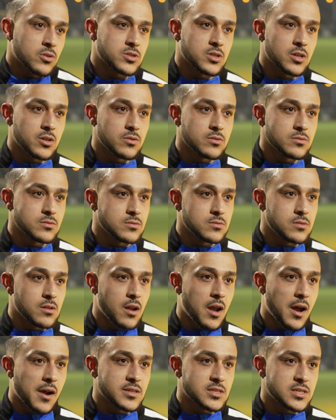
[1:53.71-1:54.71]
So
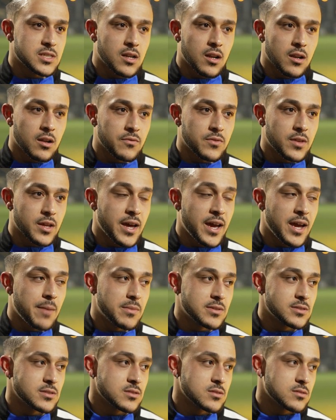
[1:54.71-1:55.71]
like I said, I love the game,
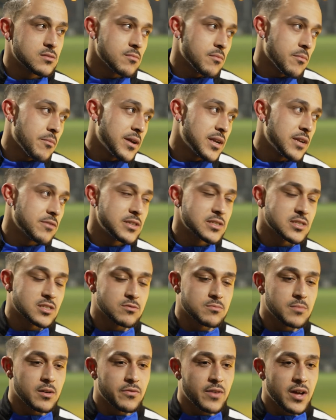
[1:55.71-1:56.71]
and many reasons
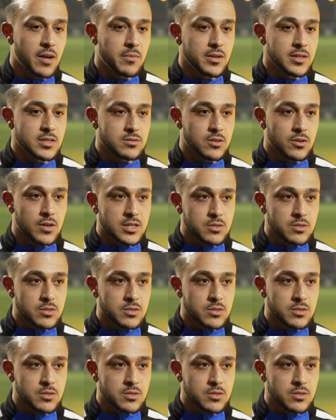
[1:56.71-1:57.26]
for my family as well.